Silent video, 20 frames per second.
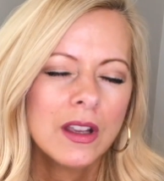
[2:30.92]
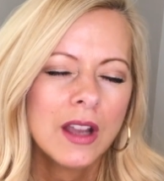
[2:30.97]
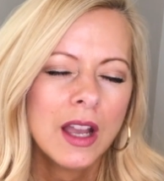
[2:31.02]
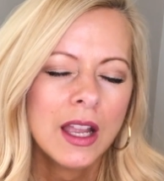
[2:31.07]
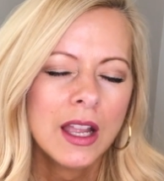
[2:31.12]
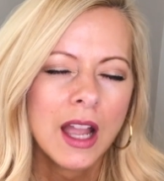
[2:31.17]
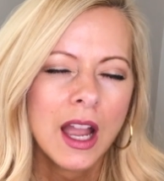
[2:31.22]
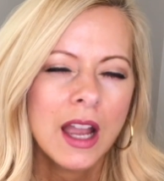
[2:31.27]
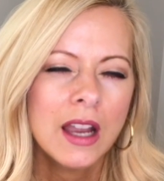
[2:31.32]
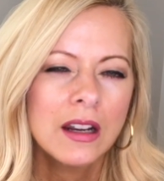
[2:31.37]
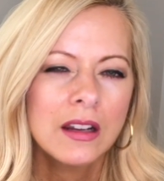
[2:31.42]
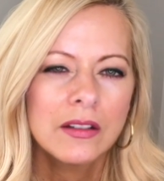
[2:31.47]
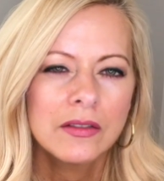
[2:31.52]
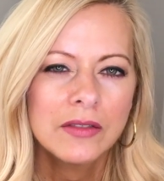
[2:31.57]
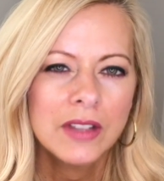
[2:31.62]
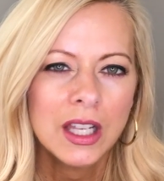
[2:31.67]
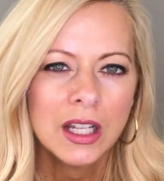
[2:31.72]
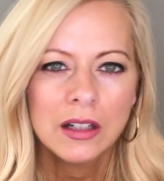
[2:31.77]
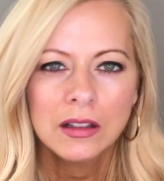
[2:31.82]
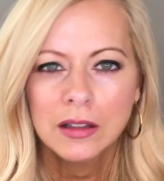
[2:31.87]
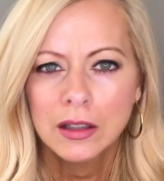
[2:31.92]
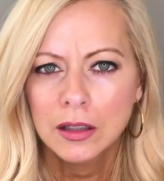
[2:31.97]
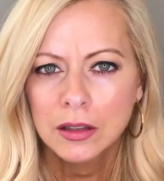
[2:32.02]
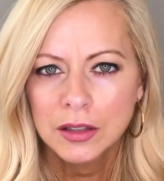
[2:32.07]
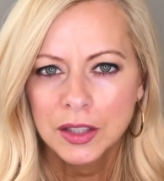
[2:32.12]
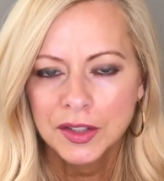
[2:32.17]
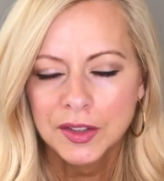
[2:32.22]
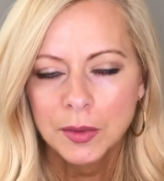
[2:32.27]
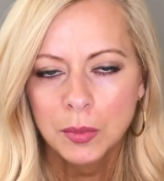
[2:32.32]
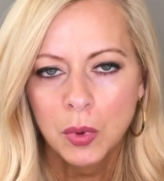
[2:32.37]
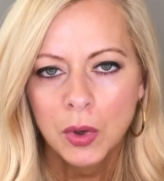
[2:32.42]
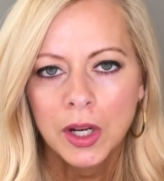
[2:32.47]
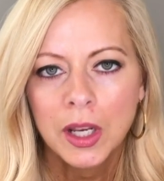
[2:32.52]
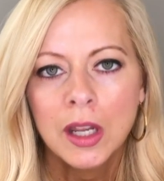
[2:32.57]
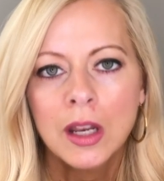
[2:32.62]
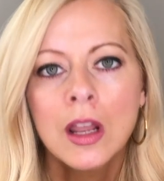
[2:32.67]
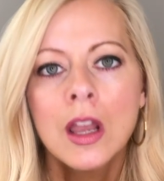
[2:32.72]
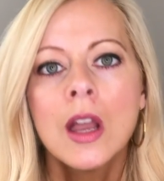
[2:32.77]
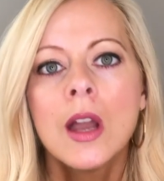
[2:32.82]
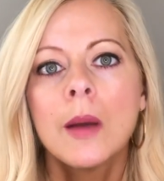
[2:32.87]
I kind of get a little
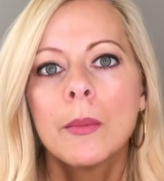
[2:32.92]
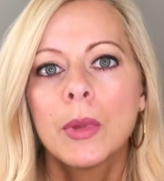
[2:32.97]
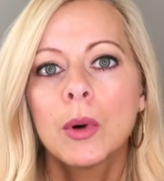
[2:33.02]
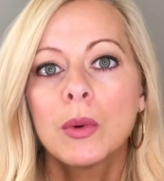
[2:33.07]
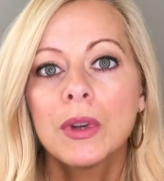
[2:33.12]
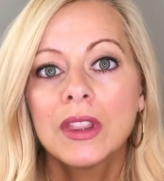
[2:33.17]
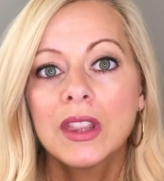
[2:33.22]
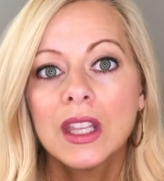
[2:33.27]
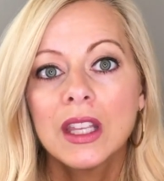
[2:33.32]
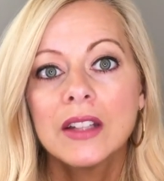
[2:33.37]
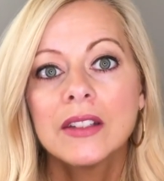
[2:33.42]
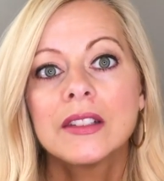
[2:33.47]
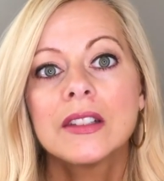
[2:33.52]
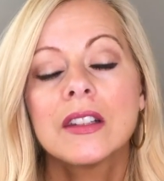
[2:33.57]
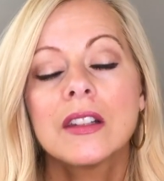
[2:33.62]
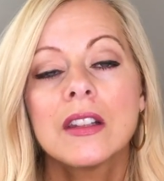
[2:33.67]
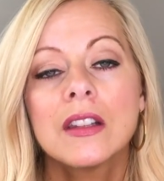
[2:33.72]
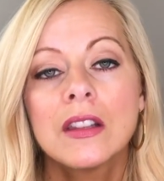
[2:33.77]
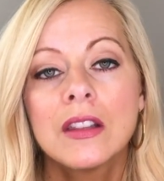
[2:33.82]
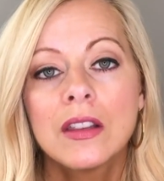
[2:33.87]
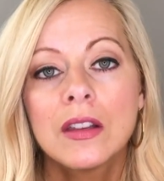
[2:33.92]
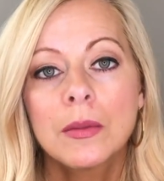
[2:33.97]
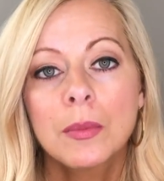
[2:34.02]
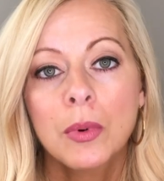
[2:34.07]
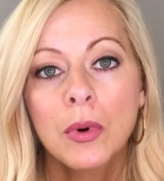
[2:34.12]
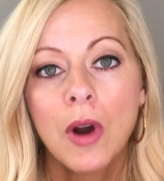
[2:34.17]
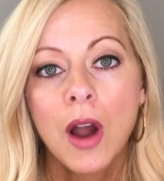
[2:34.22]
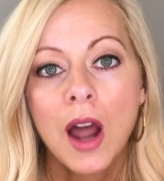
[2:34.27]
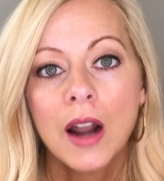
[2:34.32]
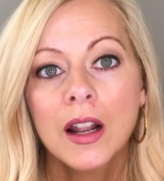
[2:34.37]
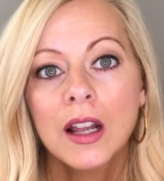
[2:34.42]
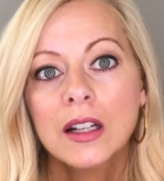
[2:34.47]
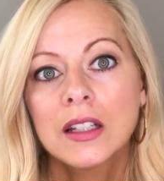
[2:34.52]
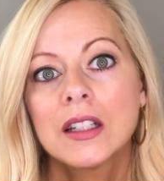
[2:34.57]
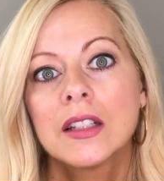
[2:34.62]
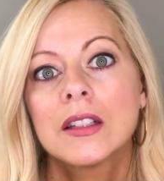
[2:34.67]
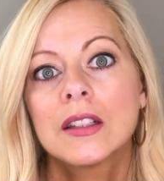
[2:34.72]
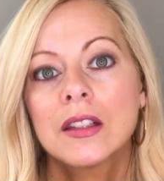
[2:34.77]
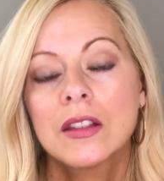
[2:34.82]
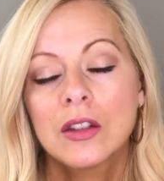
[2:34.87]
disappointed. But with these, the product
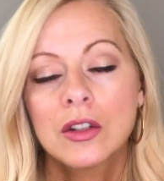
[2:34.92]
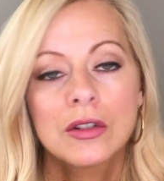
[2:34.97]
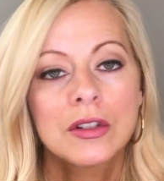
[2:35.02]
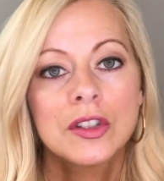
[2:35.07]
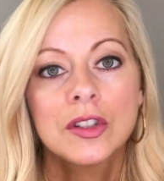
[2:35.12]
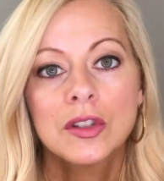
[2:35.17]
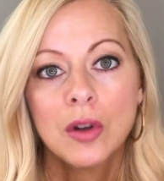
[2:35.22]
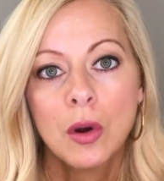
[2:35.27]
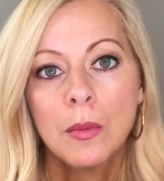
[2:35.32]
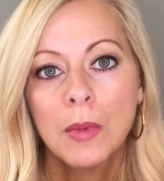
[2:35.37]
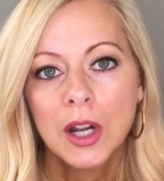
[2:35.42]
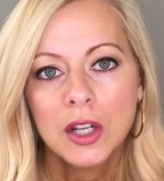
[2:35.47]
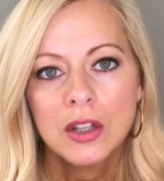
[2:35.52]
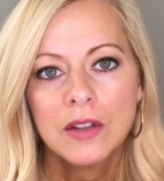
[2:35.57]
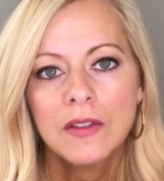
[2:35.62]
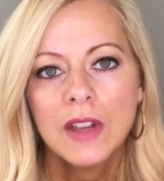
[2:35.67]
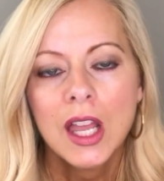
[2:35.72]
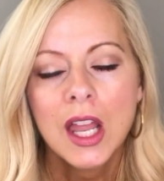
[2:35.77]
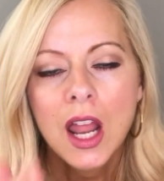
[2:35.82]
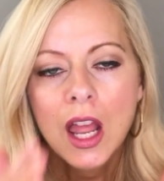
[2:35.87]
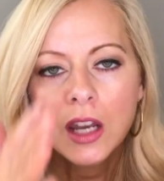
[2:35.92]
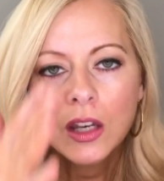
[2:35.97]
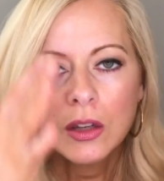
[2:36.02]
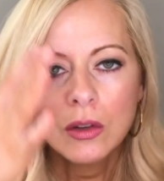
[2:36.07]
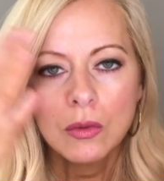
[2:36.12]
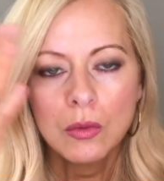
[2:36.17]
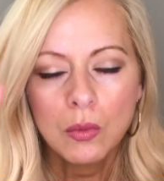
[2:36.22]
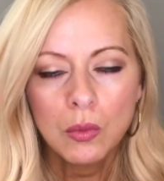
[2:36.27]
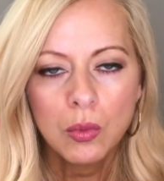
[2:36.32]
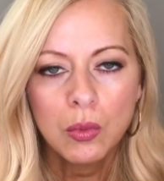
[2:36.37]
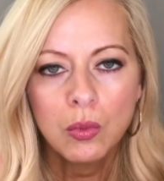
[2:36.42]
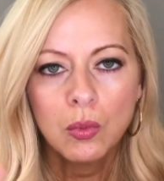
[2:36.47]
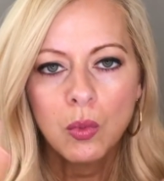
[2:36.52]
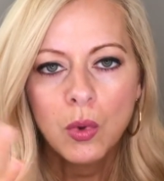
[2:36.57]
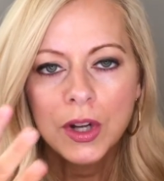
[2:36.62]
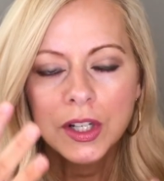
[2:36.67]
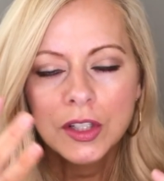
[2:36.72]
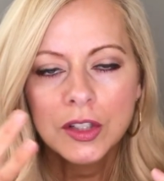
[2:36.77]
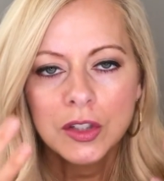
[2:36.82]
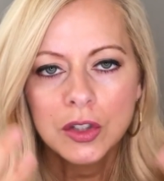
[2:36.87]
is, there's so much of it. And
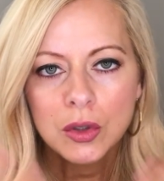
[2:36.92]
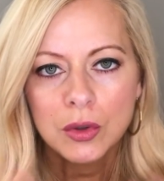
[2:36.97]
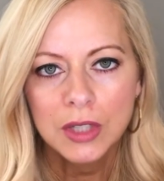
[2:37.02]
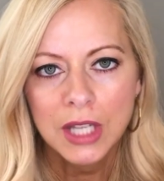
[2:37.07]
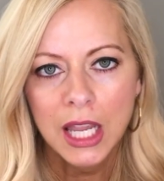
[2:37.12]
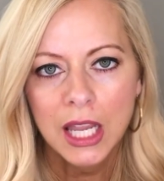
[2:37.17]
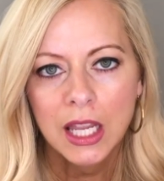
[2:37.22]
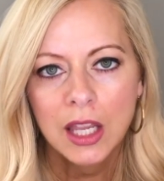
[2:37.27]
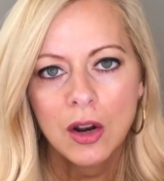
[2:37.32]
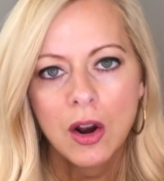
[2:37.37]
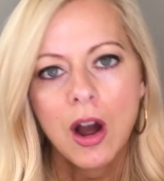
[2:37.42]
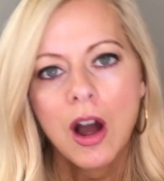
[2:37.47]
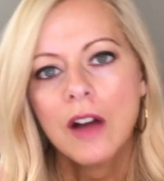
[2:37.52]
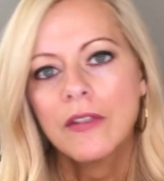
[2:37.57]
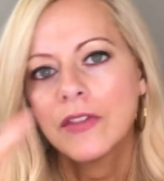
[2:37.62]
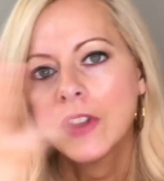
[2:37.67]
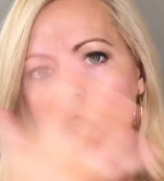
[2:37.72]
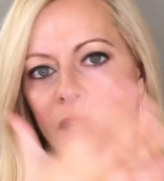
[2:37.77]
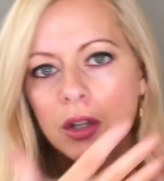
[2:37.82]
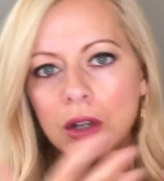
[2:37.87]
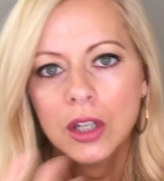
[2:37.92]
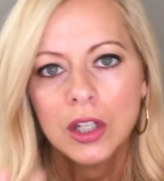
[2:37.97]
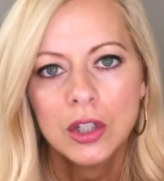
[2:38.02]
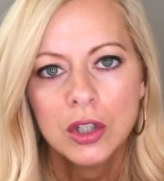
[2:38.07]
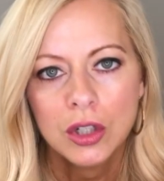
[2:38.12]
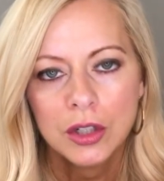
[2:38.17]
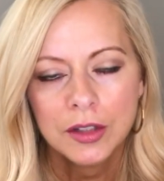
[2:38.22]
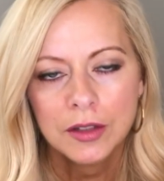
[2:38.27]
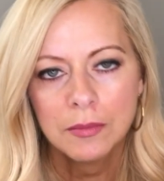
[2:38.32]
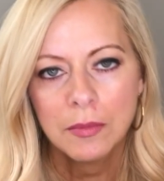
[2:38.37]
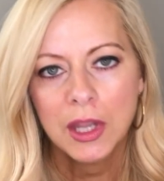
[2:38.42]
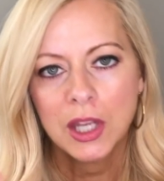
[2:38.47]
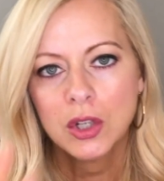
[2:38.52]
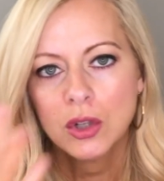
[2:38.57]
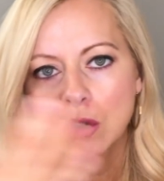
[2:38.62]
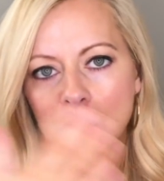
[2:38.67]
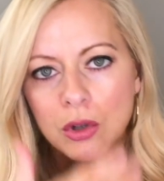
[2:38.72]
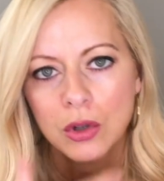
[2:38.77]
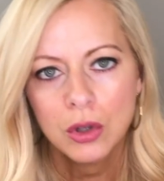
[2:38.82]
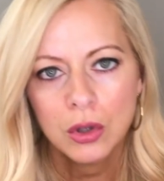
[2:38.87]
once you take it off, then you can just make
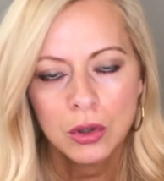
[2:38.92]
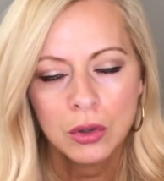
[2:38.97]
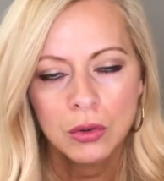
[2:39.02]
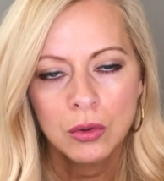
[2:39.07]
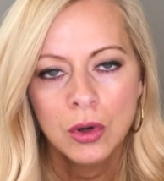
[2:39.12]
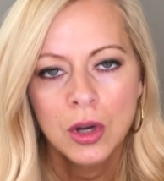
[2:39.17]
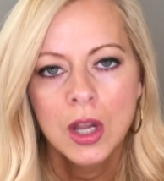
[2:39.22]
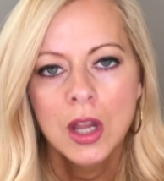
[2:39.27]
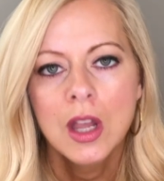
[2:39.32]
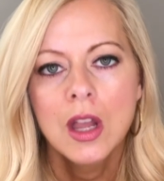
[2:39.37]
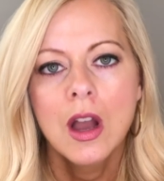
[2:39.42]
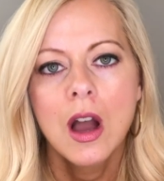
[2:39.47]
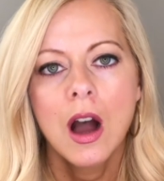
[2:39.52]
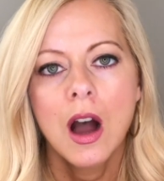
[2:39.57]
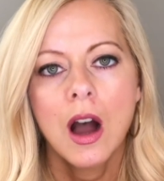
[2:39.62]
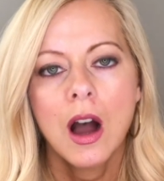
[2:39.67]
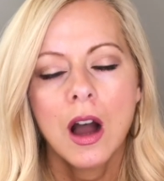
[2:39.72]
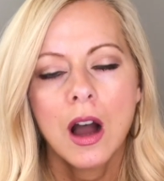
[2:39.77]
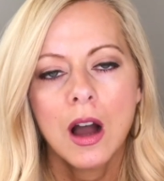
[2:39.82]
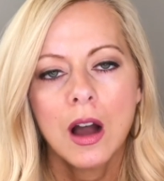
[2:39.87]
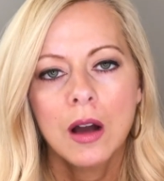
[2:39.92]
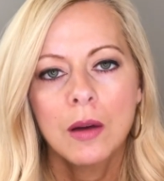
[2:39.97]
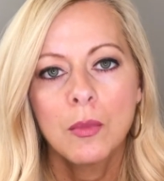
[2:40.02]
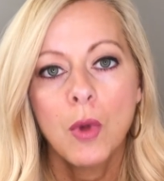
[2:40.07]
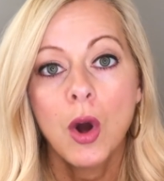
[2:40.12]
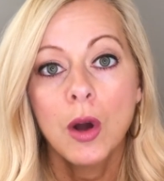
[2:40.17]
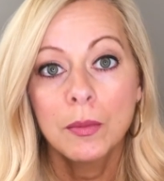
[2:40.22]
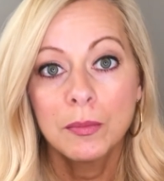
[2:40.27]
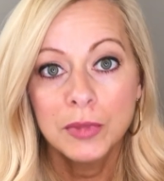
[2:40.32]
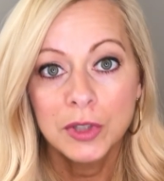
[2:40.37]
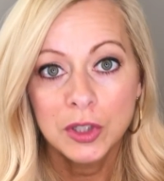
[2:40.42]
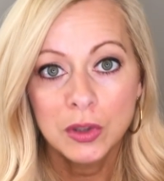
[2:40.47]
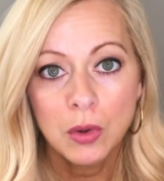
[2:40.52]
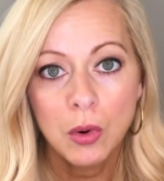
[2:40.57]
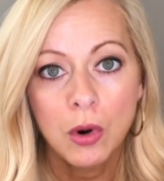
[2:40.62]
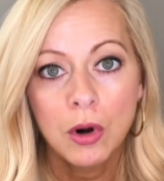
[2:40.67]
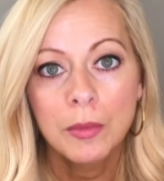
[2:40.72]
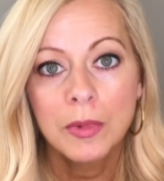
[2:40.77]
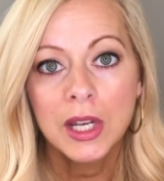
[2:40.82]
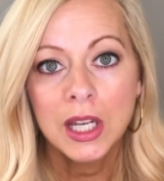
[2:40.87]
sure you um,
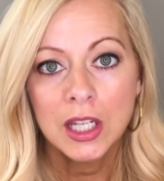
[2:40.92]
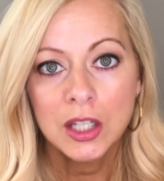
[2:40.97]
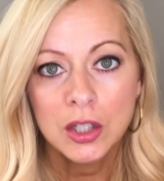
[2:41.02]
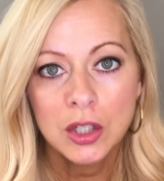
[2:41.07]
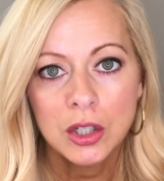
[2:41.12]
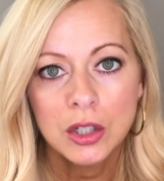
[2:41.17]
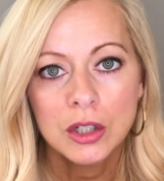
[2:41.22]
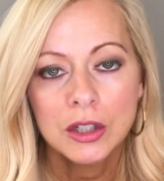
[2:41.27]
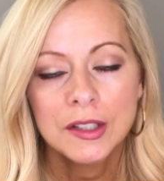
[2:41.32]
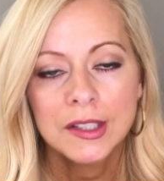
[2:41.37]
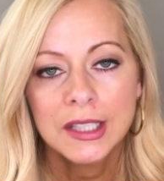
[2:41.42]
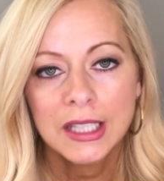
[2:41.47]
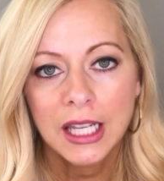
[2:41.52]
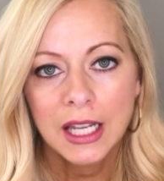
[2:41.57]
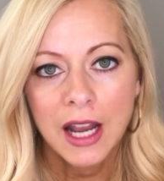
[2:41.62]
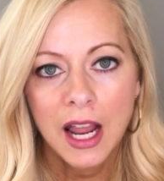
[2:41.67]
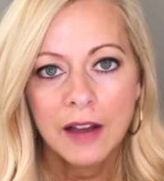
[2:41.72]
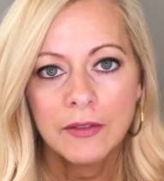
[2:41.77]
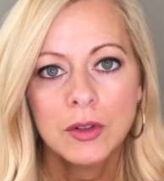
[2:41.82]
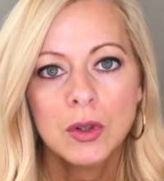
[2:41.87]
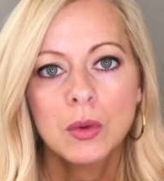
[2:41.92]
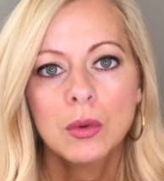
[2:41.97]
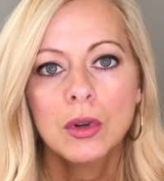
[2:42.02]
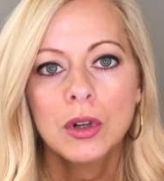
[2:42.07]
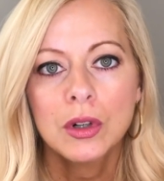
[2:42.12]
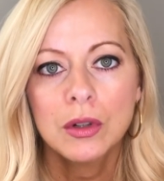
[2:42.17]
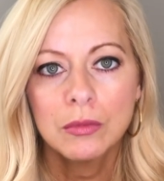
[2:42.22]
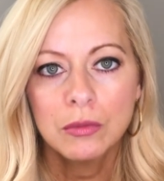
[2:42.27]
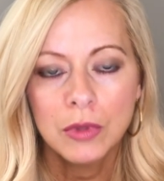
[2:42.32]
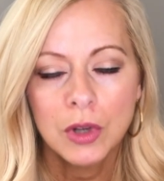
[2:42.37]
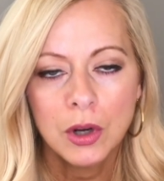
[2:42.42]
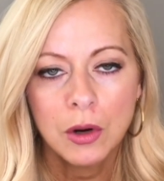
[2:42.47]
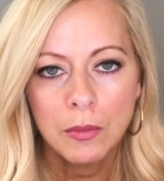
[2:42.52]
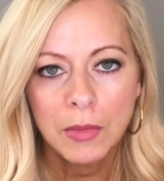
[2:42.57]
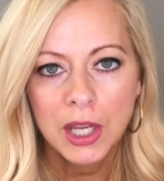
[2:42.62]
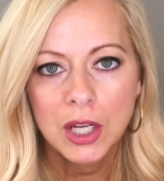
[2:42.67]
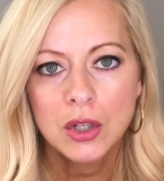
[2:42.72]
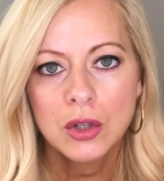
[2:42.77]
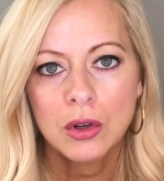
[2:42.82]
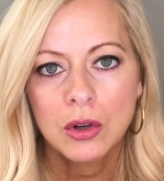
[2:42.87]
absorb it into your skin afterward. You know,
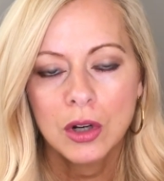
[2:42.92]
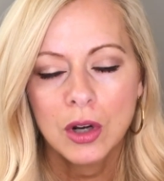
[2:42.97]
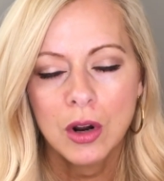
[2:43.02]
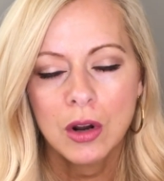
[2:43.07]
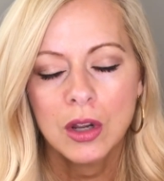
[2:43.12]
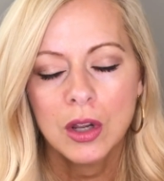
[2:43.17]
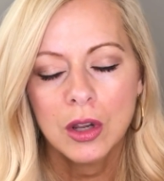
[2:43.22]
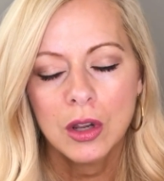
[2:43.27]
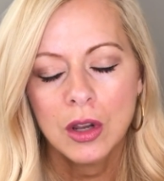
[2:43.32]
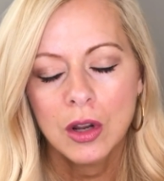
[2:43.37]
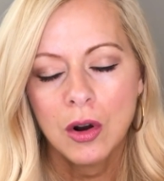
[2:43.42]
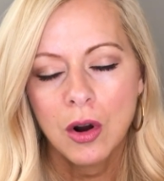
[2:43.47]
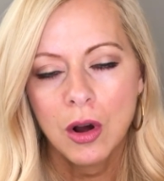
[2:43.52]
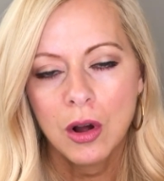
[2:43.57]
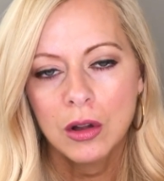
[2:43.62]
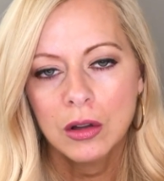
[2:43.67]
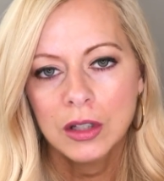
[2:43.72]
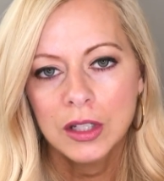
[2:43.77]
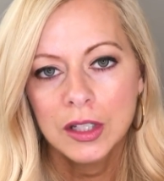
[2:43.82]
make sure it, it all